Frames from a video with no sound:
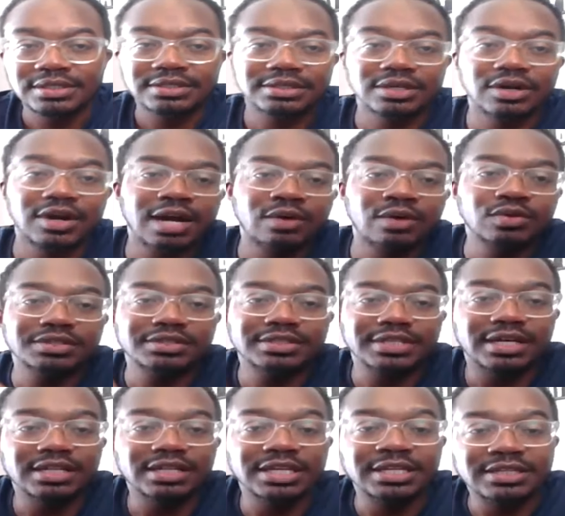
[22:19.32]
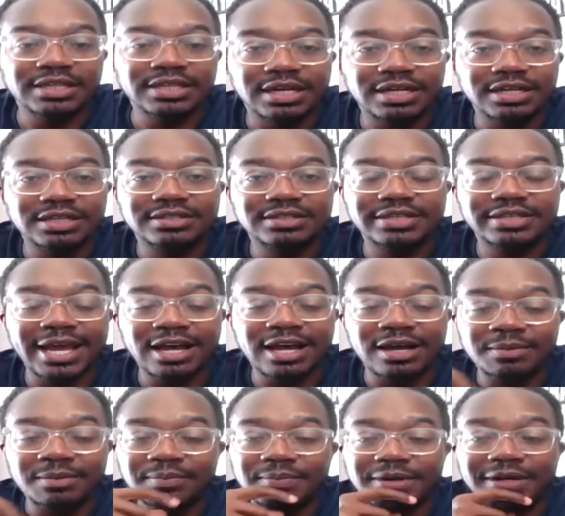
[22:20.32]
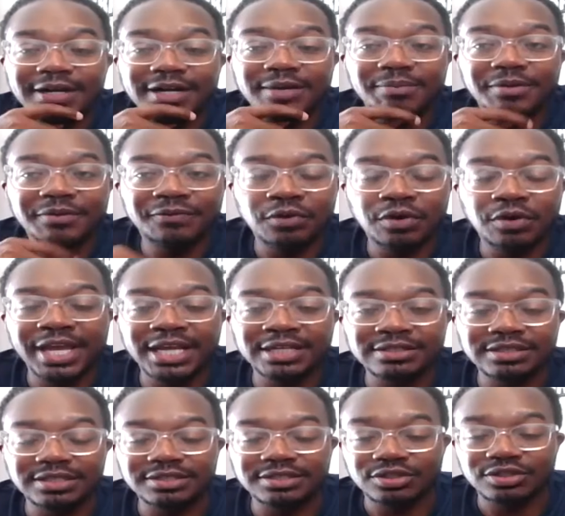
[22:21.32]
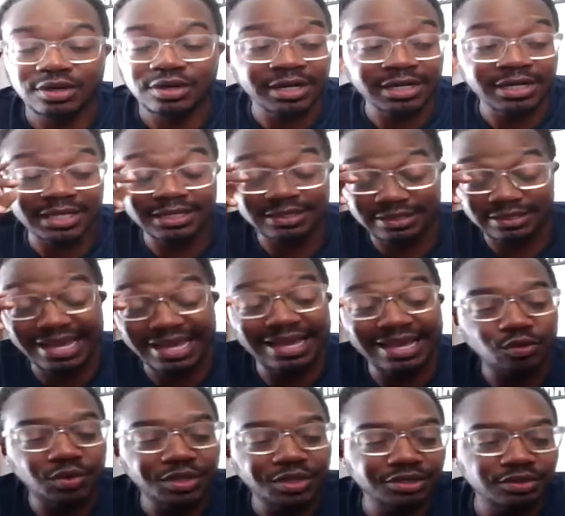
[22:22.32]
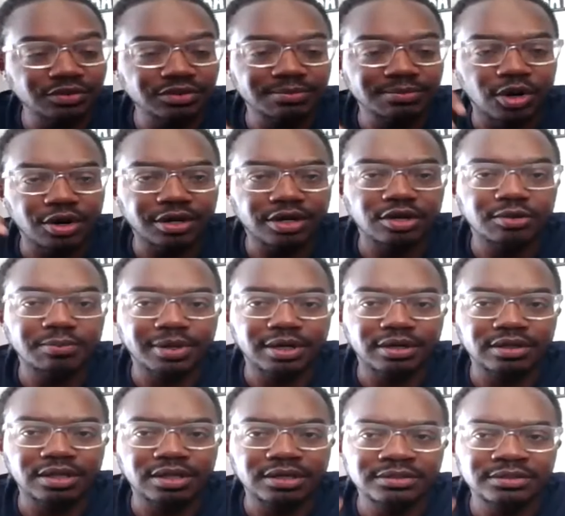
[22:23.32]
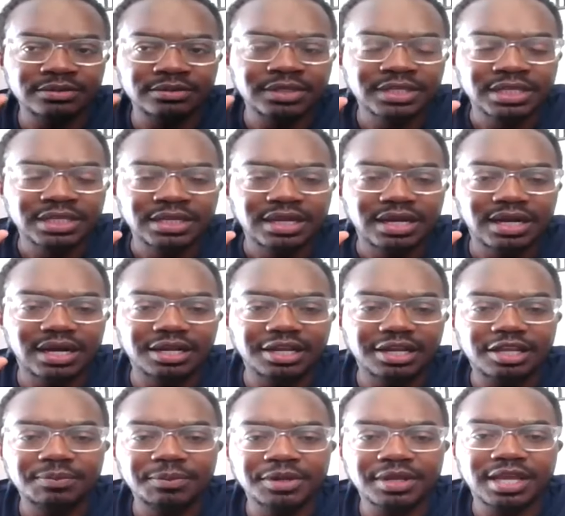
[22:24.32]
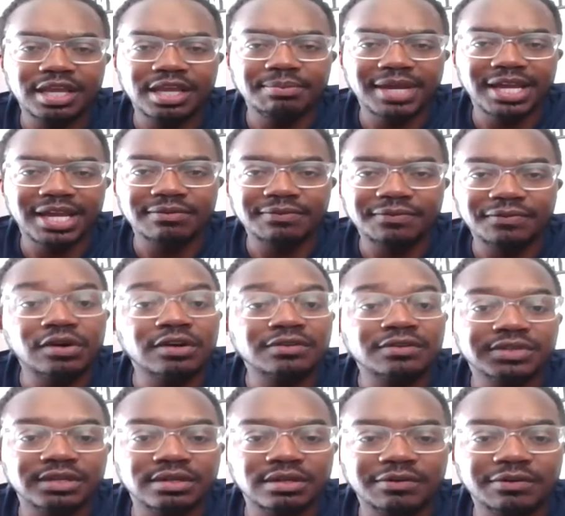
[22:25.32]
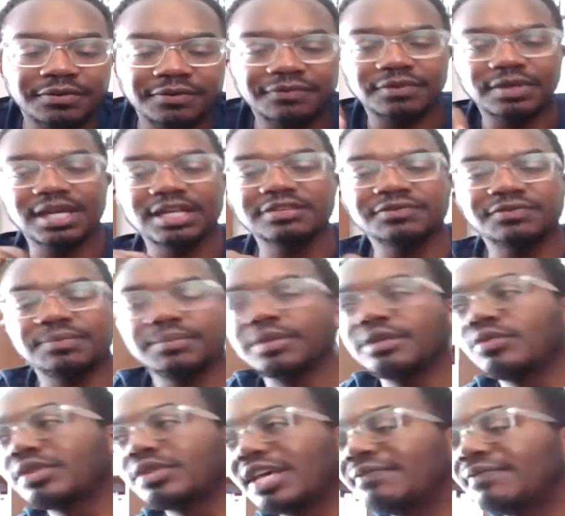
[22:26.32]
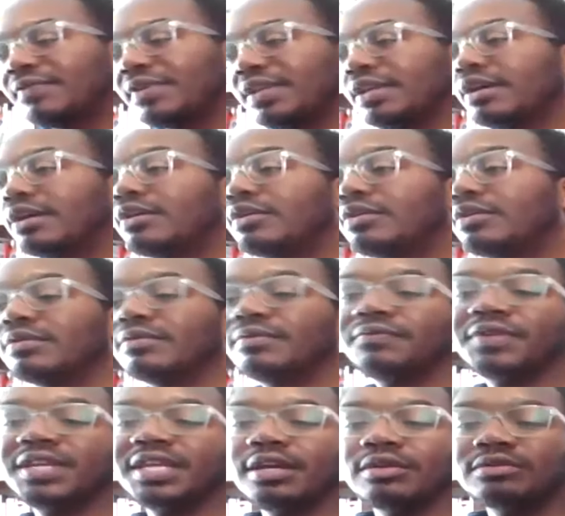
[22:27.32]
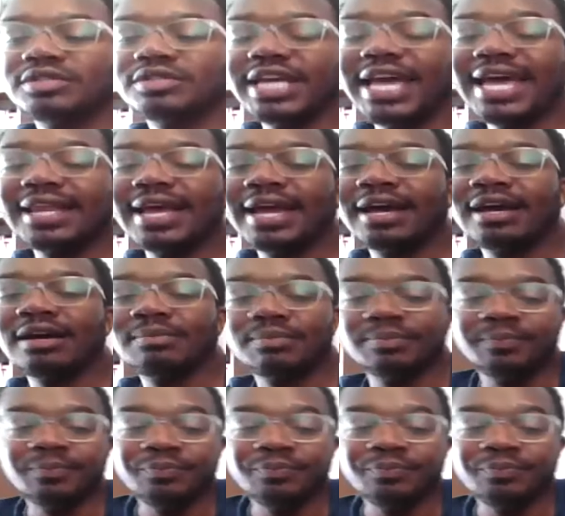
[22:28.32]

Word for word: So I was telling uh, Zap uh, before he actually started that we use Marco Polo uh, to communicate back and forth. So I don't know if you guys familiar with that video video chat app,